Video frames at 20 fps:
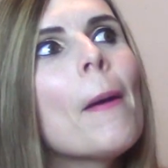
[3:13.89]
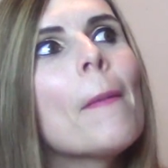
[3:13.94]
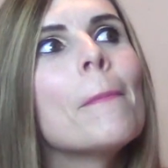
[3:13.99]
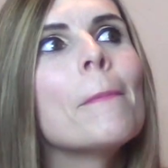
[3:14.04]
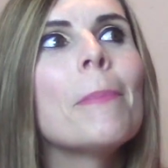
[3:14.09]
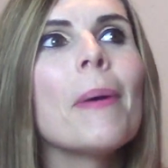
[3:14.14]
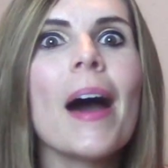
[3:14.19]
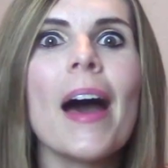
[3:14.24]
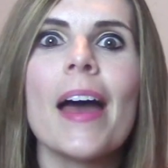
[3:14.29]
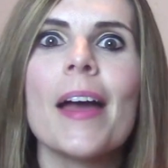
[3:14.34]

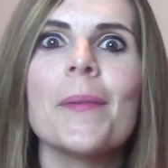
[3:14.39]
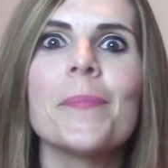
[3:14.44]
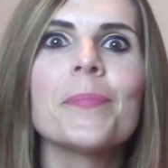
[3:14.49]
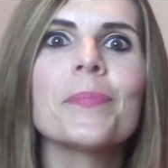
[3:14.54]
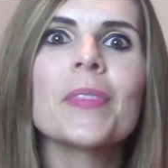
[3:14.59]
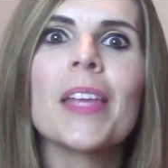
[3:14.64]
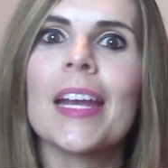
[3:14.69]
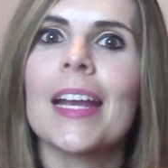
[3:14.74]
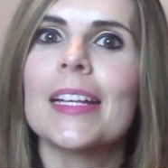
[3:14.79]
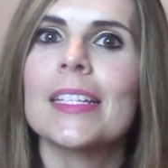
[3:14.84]
But
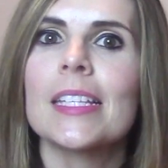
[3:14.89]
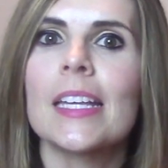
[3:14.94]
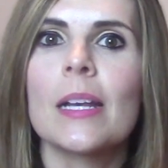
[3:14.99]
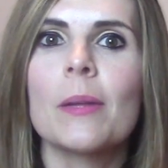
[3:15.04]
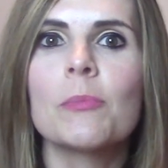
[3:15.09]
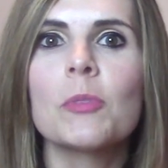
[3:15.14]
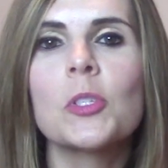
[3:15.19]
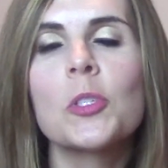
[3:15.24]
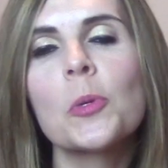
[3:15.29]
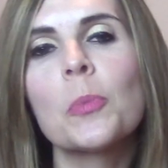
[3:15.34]
like I said,
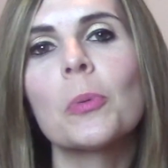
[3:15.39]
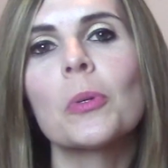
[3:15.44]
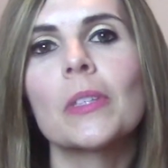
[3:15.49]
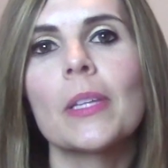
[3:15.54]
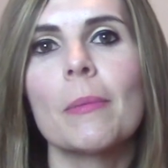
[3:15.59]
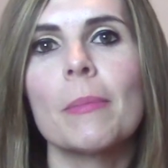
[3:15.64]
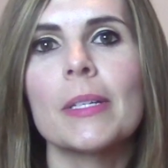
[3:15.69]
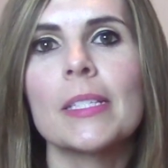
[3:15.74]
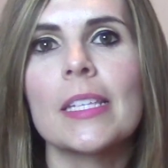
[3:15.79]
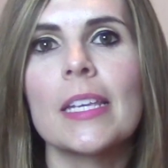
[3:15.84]
I'm super
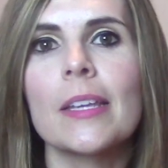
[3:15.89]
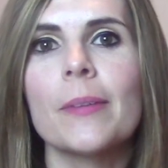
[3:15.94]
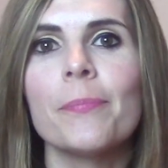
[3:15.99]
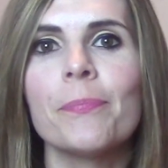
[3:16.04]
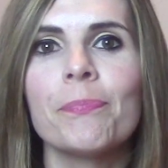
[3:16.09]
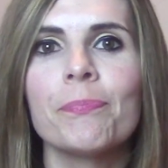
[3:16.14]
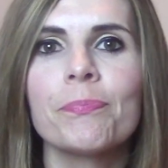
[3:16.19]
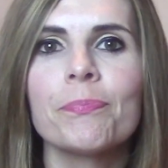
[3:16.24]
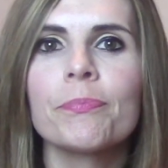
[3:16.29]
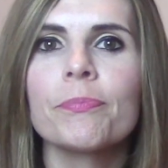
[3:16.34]

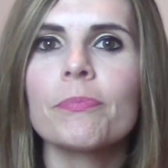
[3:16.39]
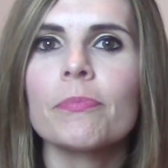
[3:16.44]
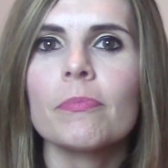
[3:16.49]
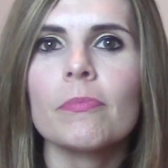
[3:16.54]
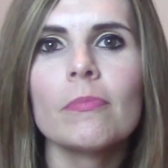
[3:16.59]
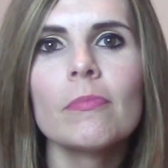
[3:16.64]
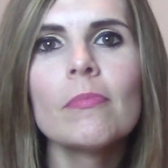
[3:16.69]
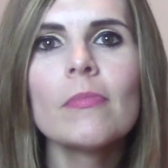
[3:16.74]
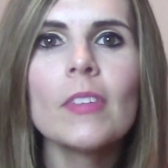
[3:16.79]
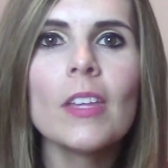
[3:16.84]
limited
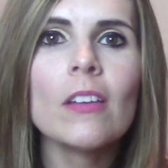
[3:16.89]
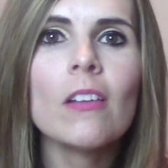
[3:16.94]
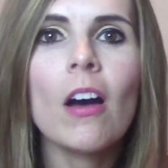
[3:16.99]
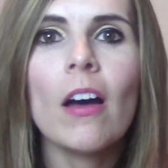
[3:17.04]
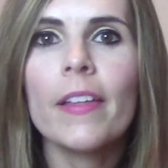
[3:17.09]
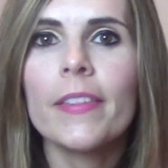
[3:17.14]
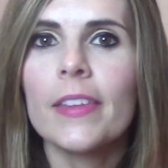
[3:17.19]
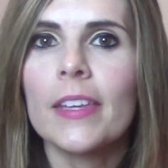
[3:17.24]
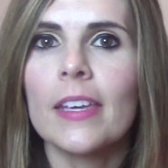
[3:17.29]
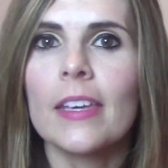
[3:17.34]

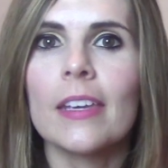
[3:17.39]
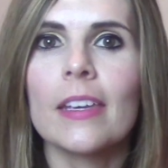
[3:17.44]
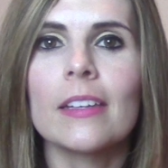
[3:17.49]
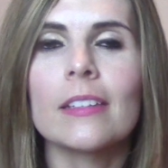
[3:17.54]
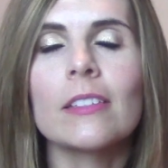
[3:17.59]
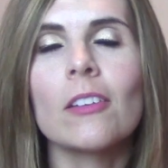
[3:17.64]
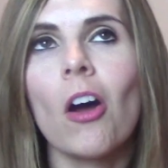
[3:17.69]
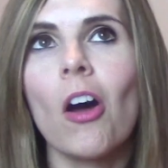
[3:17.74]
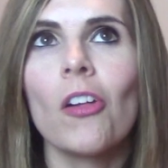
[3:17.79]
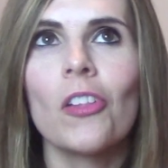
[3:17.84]
on the
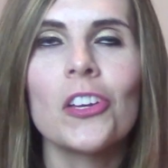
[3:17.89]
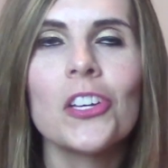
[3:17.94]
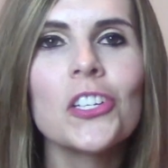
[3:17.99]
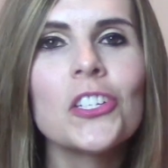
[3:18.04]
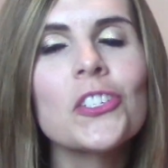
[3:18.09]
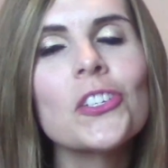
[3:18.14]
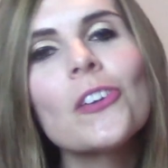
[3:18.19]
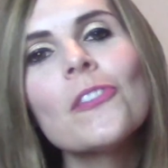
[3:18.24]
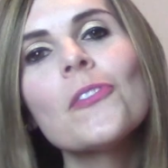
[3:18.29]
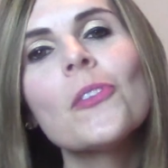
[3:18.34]

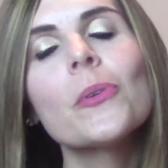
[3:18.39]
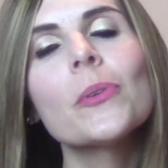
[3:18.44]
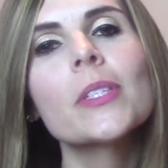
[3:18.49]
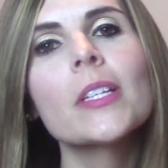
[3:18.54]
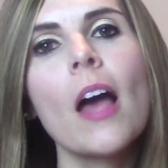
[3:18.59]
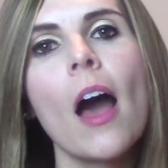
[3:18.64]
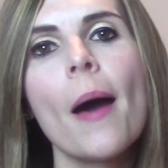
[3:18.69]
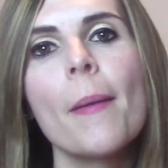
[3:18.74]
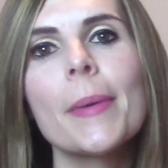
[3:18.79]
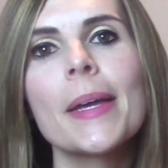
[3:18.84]
knowledge of those
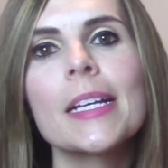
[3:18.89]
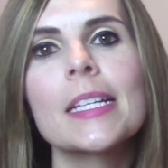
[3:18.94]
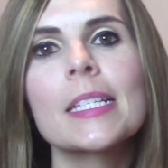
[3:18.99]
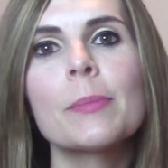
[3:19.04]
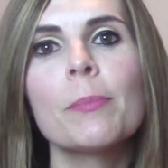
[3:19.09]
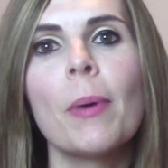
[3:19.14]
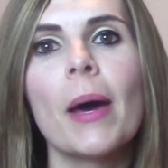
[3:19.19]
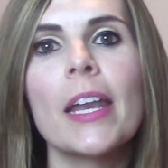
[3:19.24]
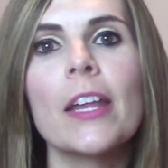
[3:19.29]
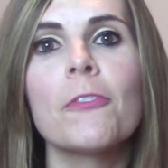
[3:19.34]
comics
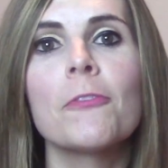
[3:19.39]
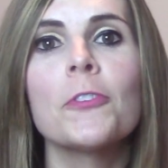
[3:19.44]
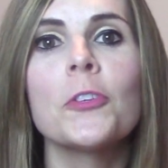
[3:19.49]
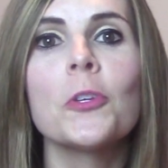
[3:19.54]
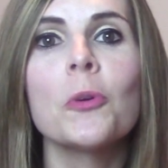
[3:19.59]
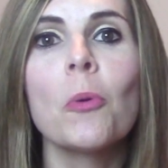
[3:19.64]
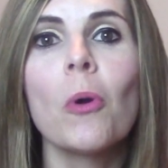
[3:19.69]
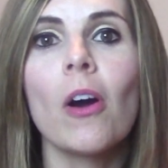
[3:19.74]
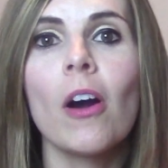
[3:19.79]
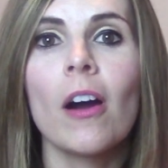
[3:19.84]
but if
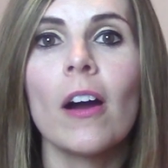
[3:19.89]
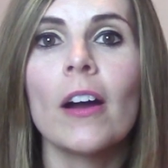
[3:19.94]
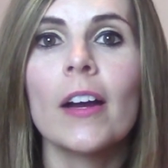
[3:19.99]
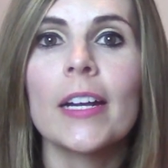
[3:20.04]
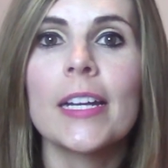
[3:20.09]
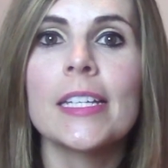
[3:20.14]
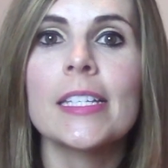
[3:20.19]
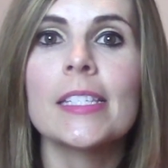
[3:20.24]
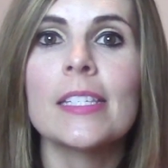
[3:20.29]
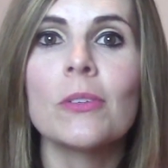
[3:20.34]
you are
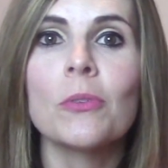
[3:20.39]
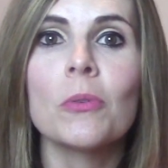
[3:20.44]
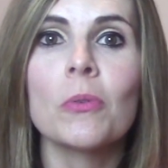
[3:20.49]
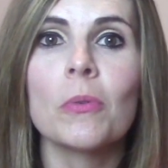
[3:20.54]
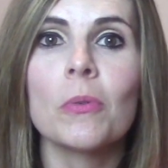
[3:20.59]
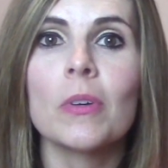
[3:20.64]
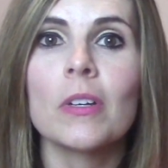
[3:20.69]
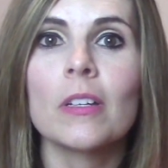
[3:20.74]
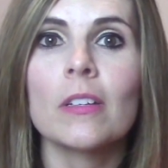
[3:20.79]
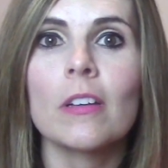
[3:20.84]

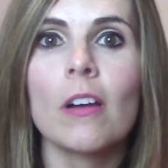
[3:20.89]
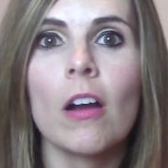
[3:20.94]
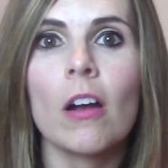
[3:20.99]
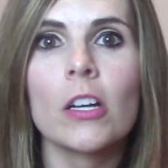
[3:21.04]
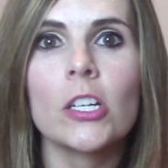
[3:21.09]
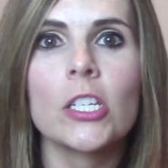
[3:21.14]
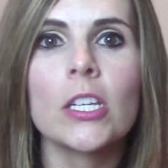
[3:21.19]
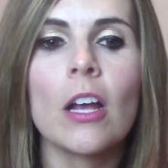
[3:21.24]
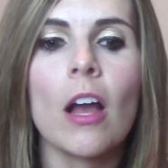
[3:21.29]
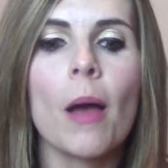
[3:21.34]
into
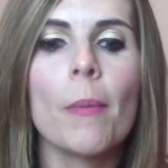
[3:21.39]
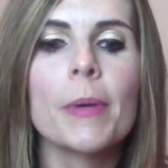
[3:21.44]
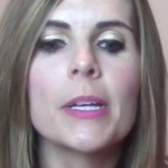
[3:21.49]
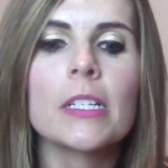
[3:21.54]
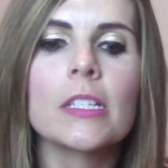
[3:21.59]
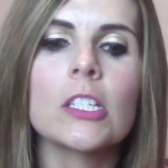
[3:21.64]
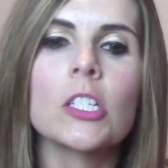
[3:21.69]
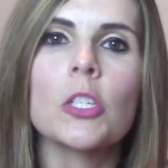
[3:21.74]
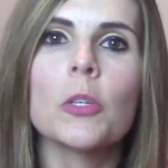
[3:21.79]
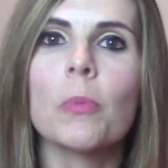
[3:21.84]
Archie
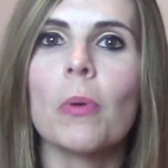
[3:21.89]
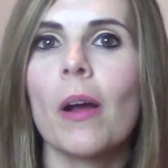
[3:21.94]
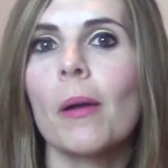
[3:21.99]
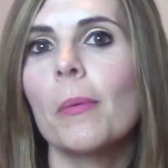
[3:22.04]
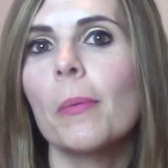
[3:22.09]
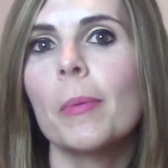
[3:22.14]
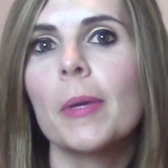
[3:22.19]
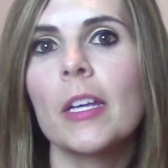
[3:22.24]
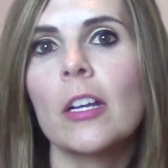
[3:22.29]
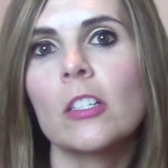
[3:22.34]
comics then you
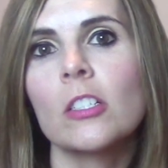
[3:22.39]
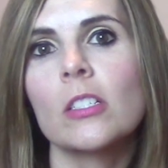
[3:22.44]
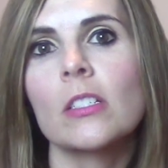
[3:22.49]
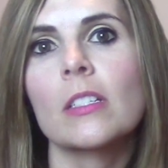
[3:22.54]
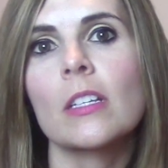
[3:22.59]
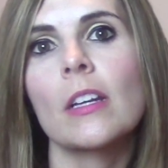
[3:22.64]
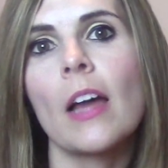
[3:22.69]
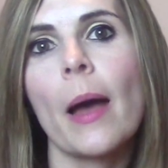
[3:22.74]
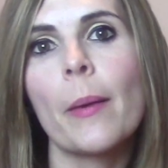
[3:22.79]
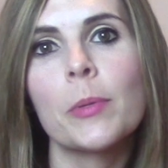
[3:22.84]
probably are just
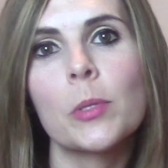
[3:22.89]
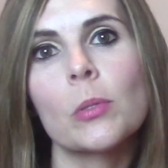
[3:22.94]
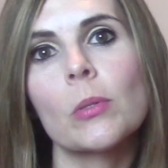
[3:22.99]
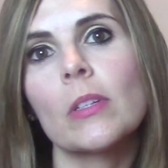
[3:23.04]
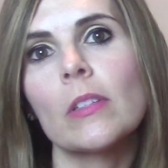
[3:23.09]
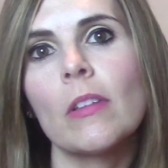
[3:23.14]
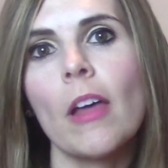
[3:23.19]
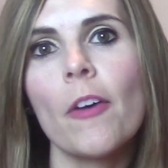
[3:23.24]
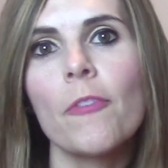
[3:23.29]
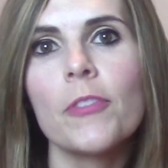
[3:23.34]
going to
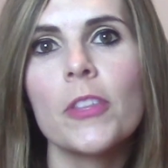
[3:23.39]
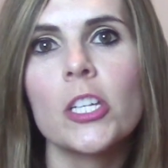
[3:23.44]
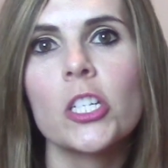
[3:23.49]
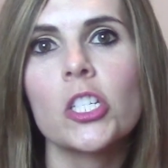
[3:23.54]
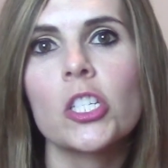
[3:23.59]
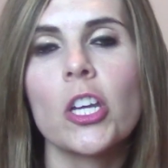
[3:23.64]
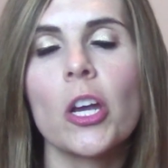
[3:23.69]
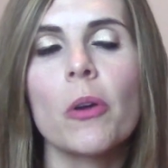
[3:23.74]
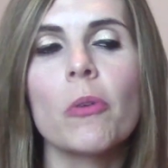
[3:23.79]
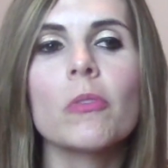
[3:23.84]
absolutely love this
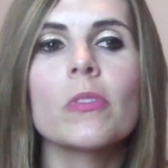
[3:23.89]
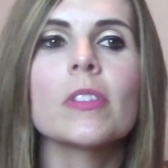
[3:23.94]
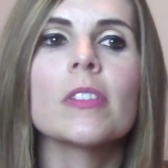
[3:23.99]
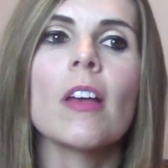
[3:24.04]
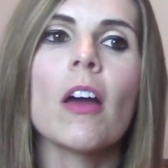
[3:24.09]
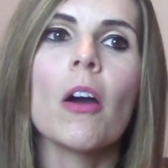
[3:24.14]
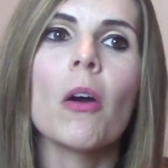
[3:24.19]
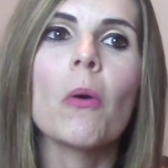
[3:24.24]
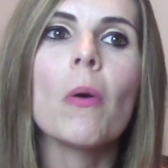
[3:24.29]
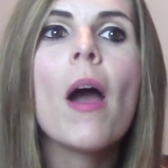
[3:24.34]
show
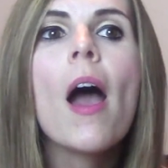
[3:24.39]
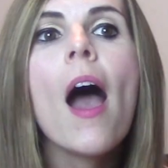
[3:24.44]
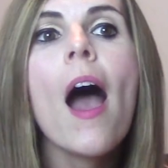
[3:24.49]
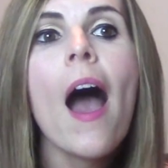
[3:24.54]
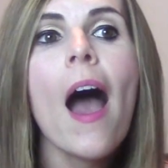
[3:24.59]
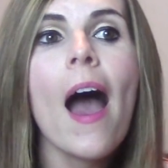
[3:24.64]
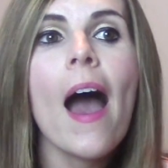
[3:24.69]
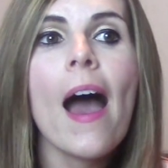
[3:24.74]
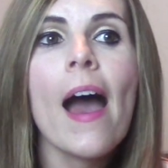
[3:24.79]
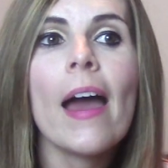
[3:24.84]
so
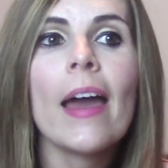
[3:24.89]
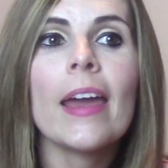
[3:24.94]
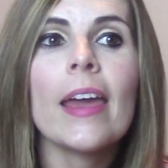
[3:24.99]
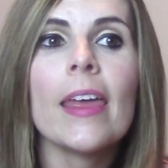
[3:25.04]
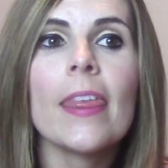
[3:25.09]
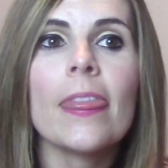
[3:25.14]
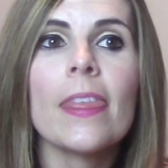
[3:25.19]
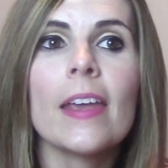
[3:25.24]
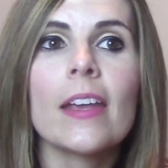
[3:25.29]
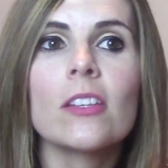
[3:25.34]

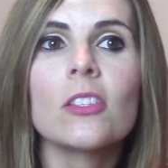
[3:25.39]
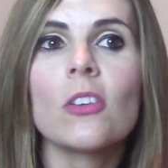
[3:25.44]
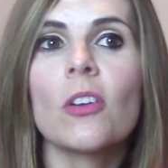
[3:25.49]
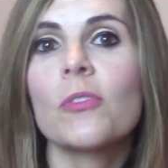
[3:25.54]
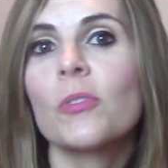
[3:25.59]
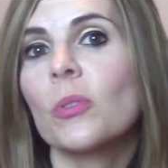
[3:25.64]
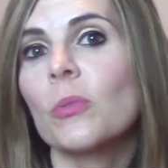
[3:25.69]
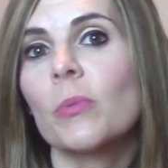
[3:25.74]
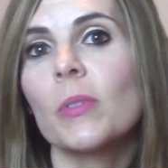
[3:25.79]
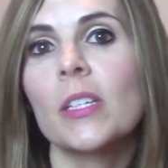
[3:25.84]
I think it's
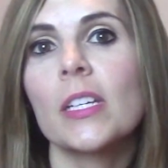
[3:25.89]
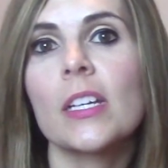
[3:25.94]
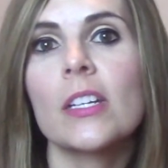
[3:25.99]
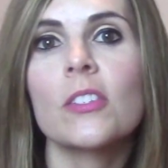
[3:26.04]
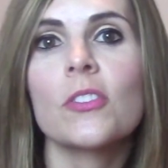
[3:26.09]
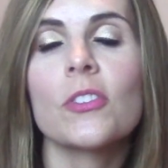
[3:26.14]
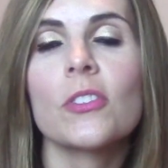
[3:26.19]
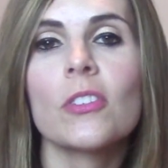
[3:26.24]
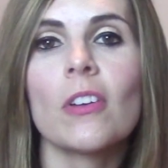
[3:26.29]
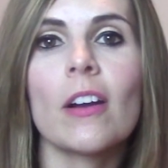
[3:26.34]
off to a really
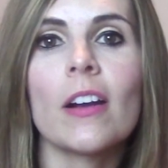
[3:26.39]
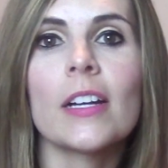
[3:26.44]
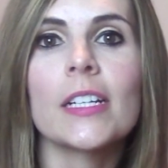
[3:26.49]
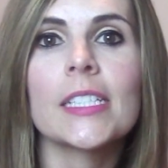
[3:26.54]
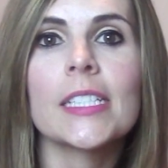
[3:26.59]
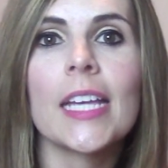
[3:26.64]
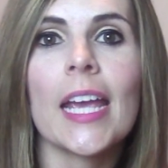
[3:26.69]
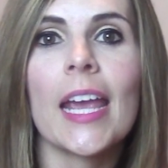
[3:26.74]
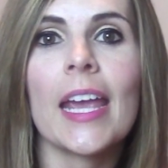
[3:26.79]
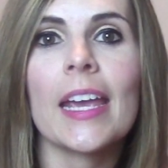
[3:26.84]
good
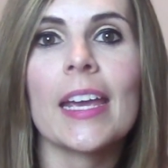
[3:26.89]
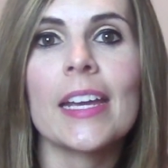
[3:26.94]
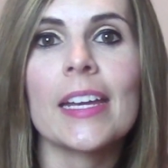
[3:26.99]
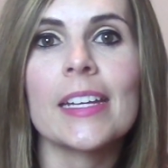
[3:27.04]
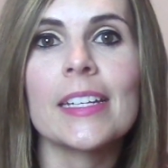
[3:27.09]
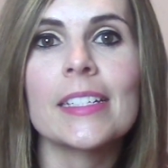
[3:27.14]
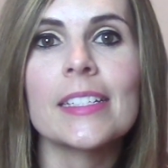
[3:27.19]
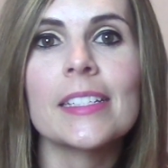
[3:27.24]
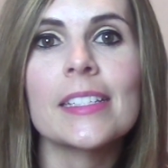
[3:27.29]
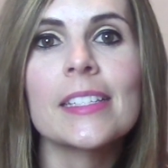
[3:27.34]
start
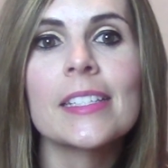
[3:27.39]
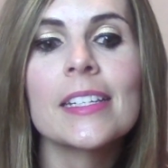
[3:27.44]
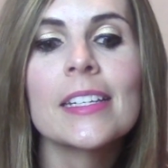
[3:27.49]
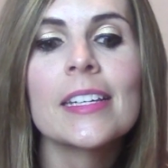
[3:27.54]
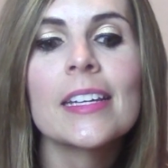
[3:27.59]
and